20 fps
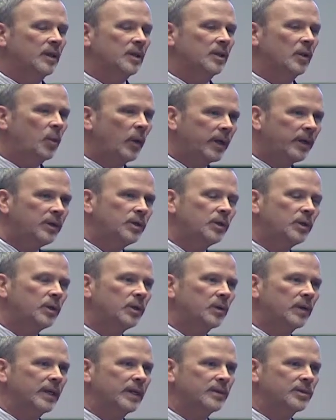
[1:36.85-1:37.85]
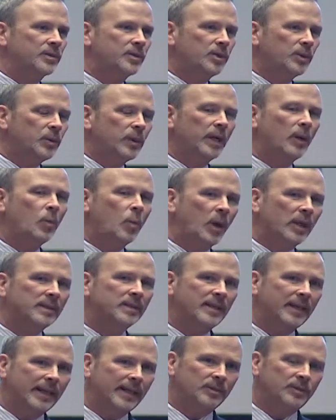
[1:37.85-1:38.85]
The way Google is doing
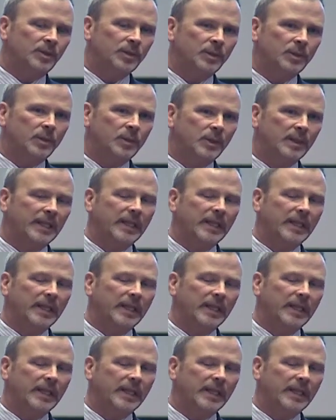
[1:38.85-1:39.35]
what they do,